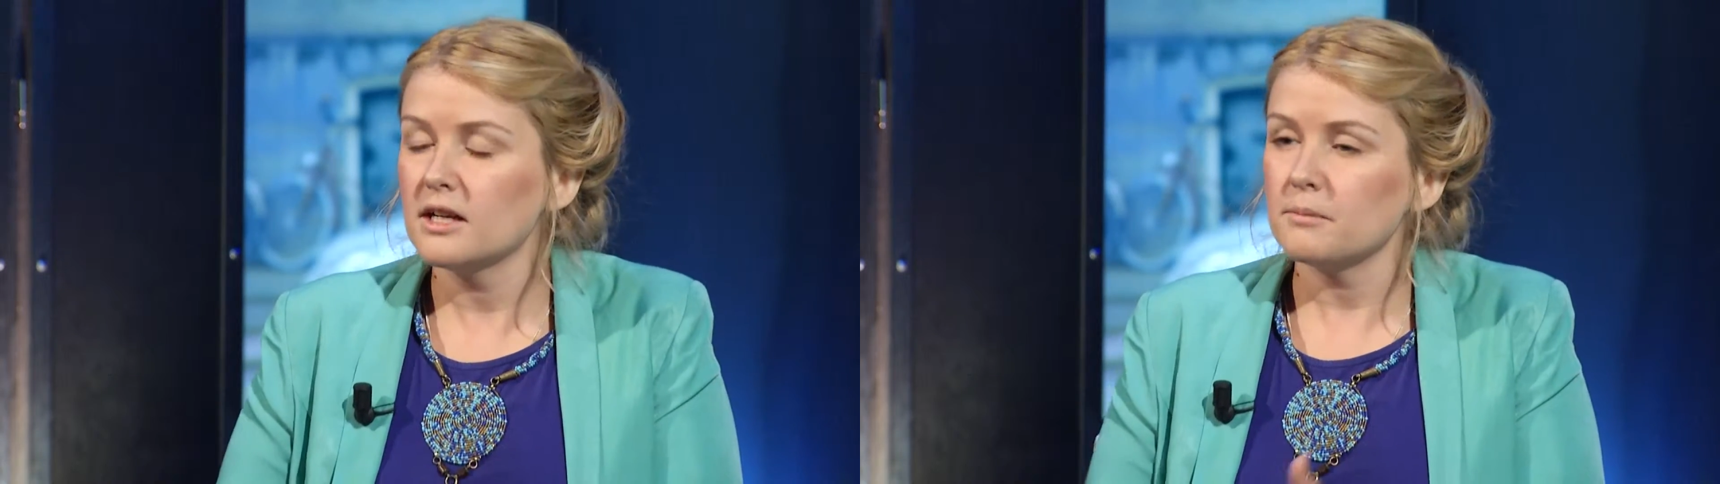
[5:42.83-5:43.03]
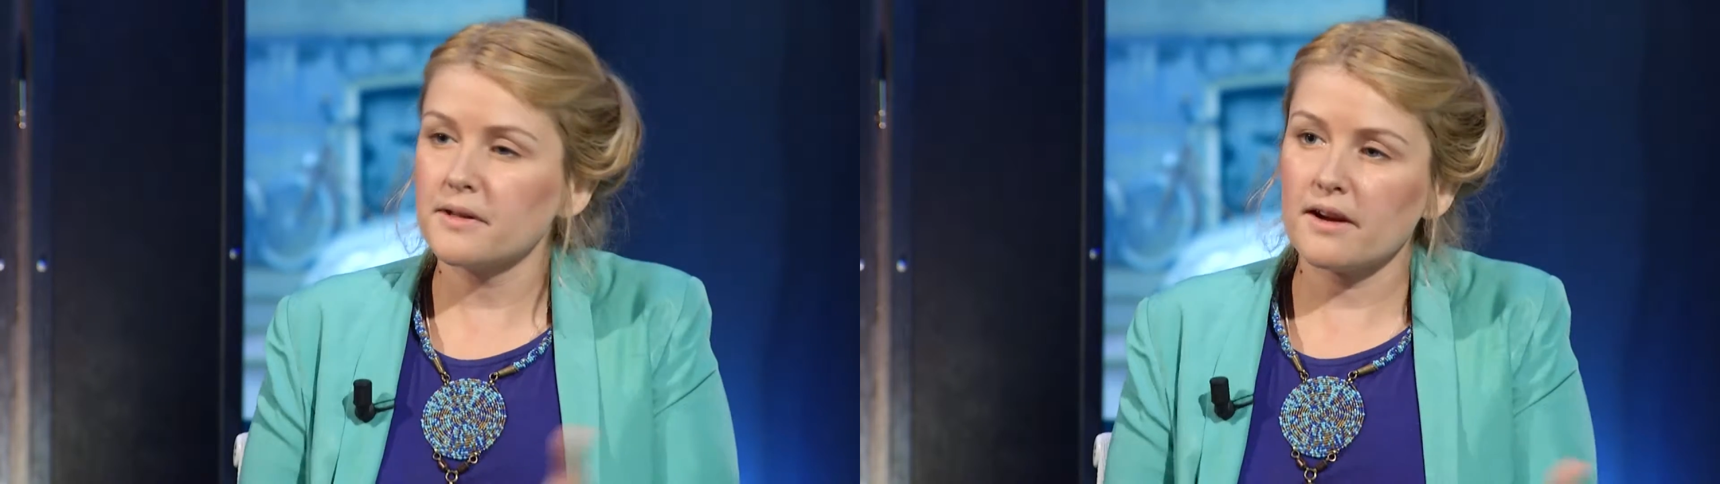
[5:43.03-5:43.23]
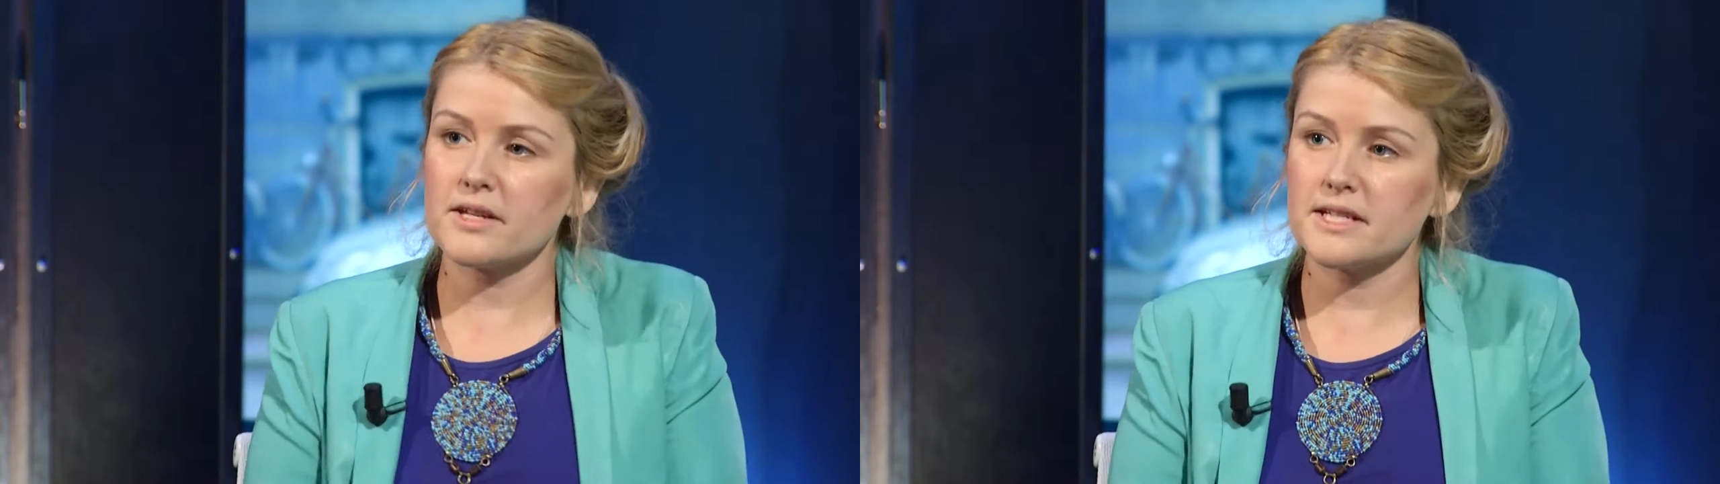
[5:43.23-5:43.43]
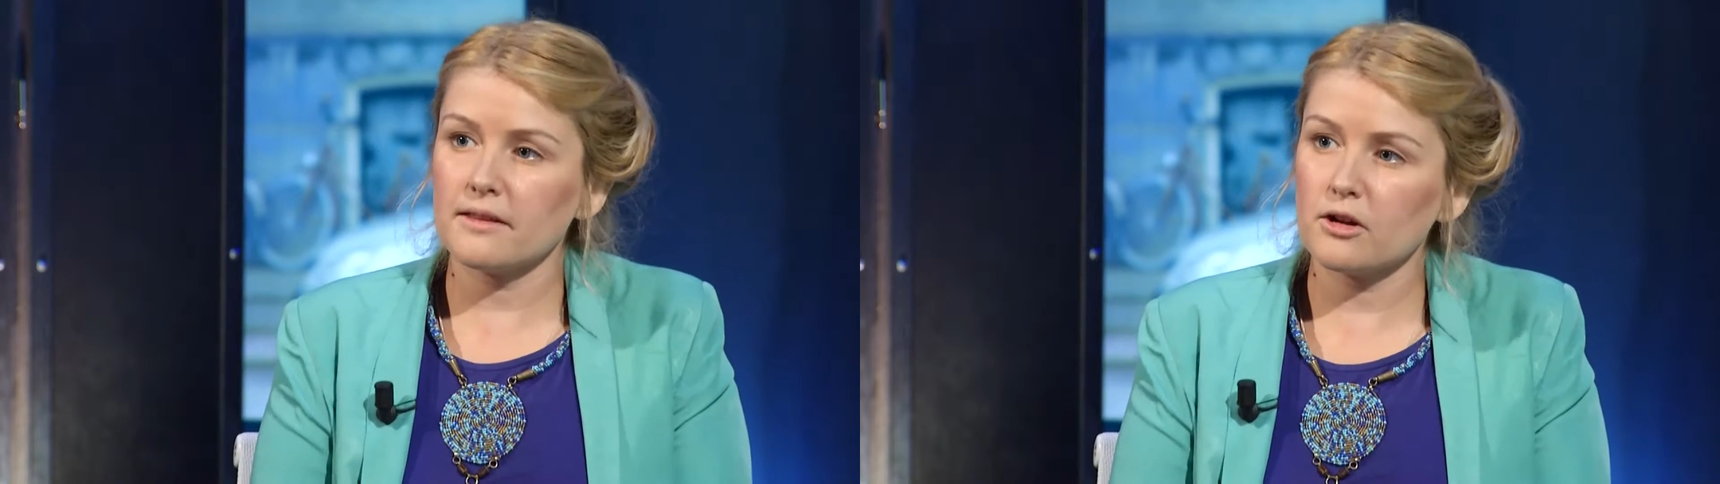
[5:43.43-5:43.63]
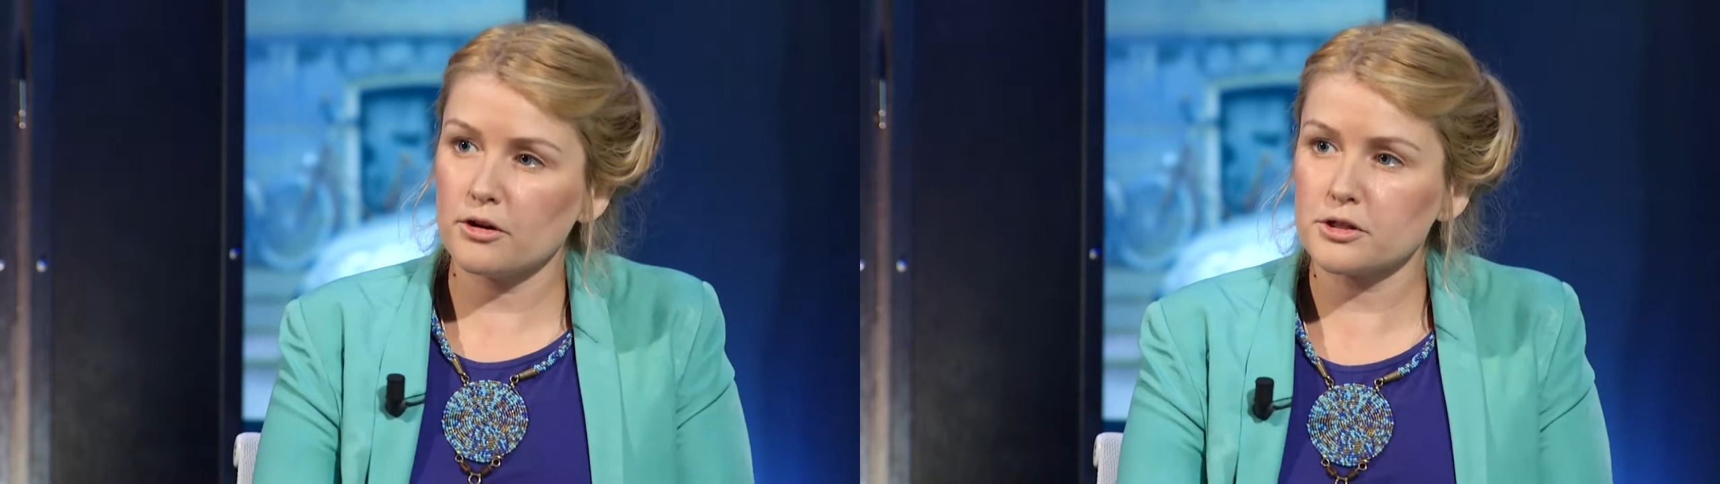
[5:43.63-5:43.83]
But at the end of the day,
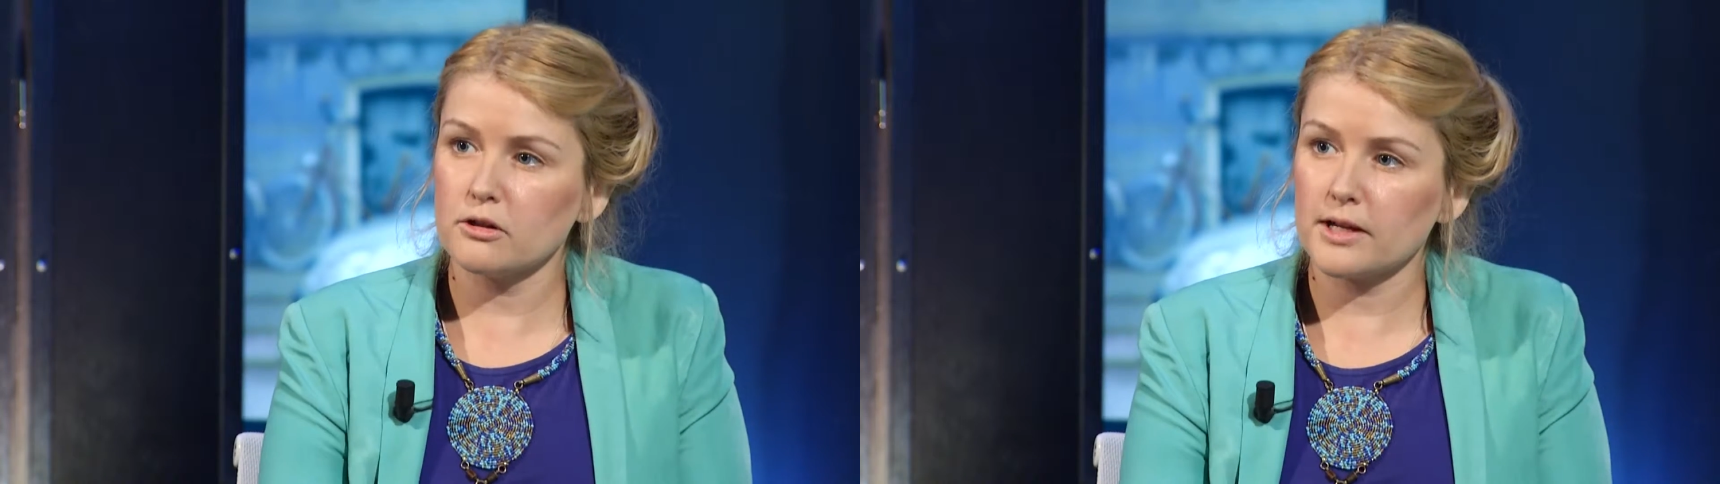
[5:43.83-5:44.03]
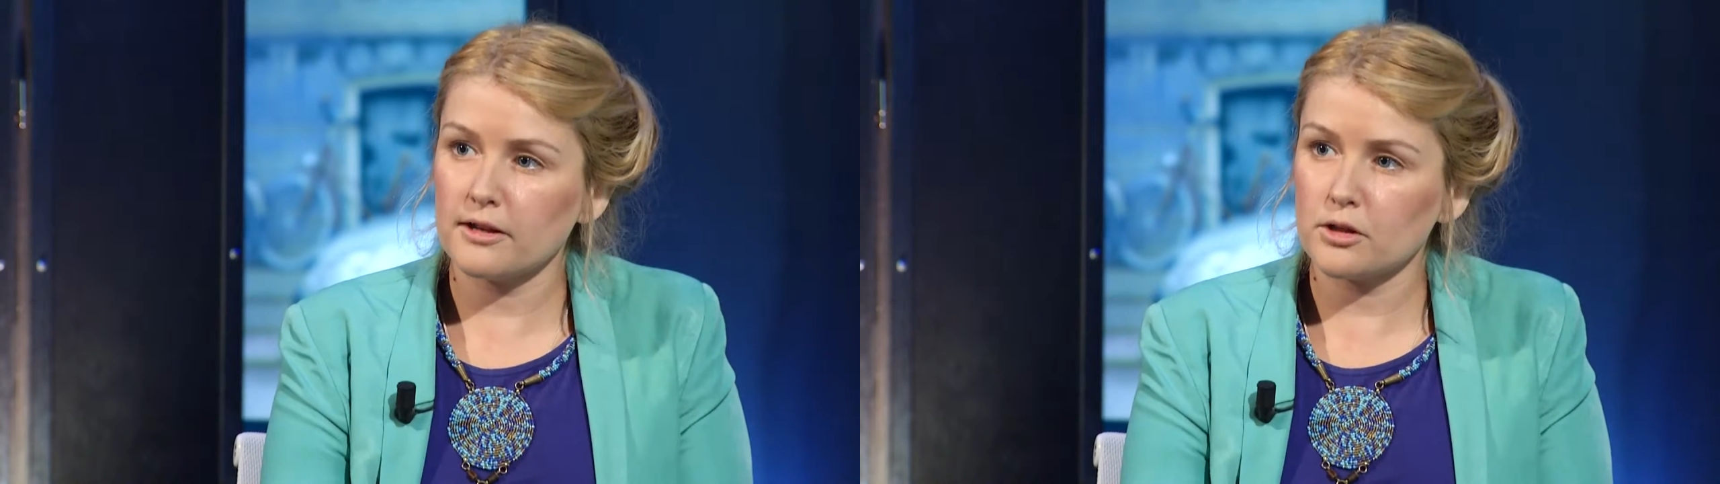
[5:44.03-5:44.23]
they're also looking